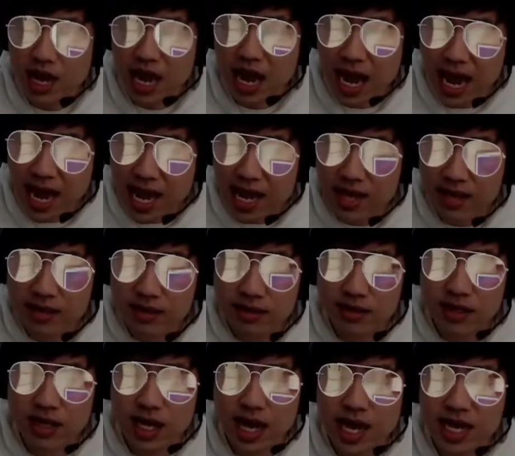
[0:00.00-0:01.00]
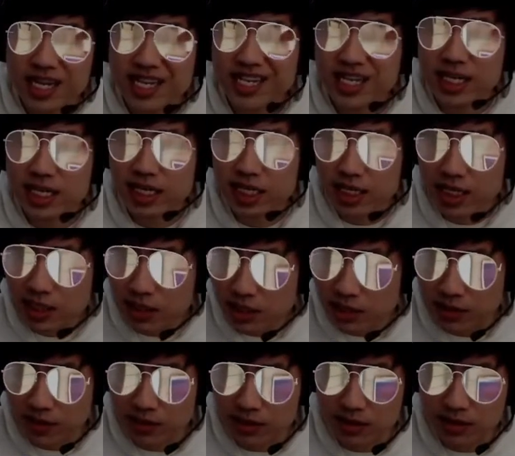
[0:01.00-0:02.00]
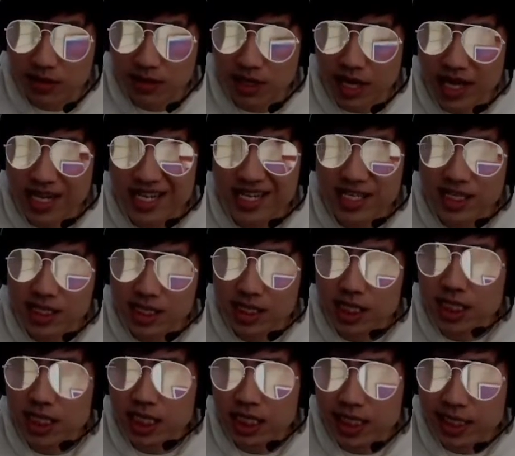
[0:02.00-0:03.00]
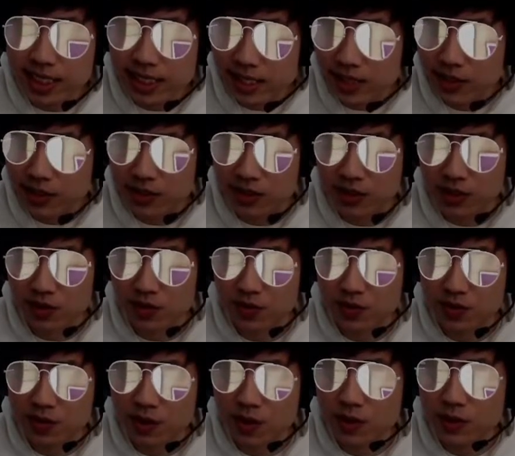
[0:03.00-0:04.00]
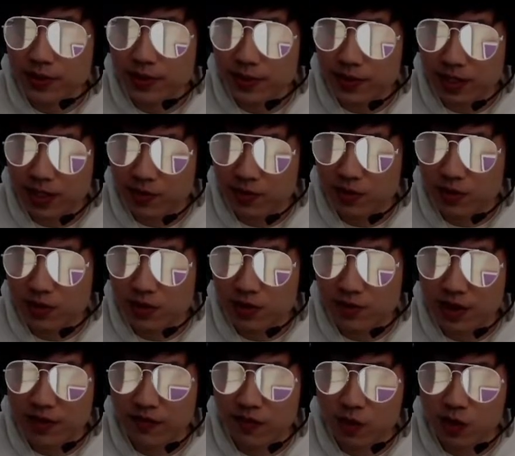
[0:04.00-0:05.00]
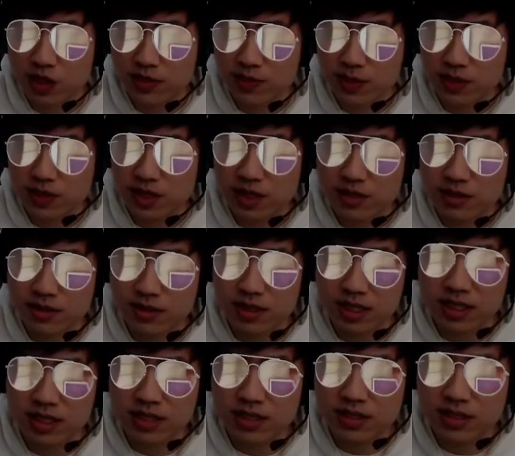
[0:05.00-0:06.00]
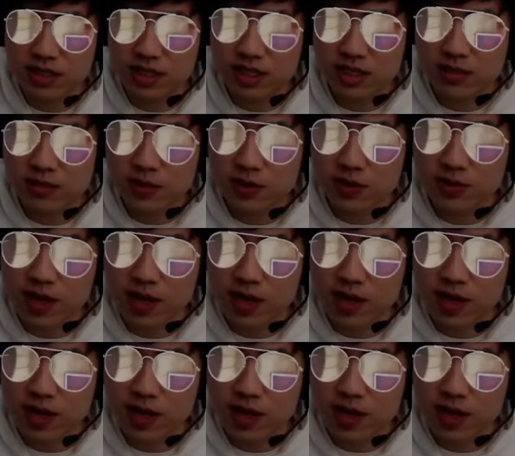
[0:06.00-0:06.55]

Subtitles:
And any healing healers do also get reduced by 40%. So easily the most